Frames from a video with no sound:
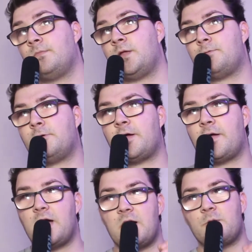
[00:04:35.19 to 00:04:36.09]
you're probably
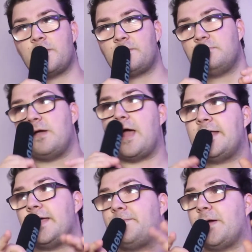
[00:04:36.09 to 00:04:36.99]
going, oh, we're
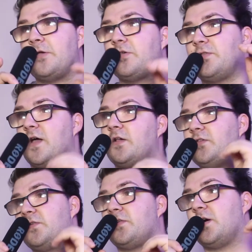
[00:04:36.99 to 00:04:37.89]
editing pictures does
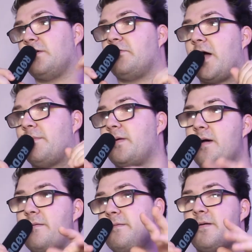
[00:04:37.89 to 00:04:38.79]
use a lot of RAM.
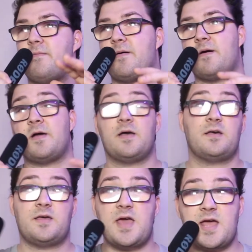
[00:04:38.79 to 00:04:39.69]
Blah, blah, blah,
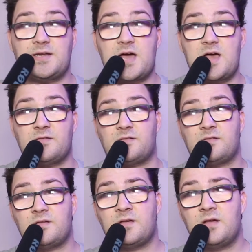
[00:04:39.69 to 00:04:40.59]
yeah, it
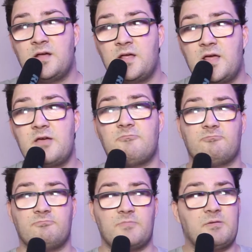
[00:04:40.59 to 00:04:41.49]
does. It
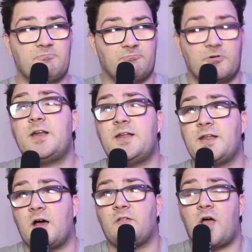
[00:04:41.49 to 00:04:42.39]
it really
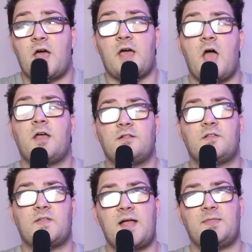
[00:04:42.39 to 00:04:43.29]
does. I, I
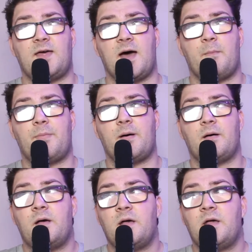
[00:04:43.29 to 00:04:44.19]
understand that,
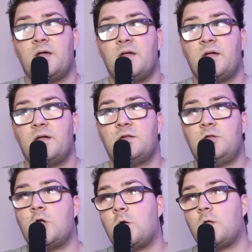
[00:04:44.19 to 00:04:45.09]
but
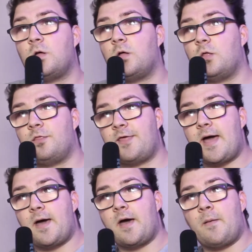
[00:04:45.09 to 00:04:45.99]
not
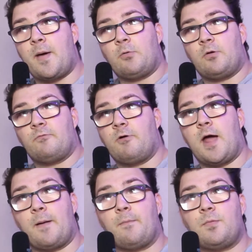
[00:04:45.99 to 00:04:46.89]
that amount of
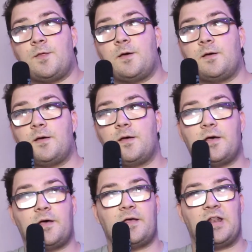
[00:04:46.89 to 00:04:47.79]
RAM that
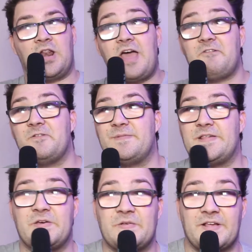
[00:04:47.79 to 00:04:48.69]
Lightroom
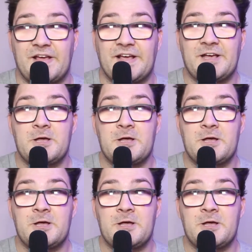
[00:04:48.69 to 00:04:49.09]
is using.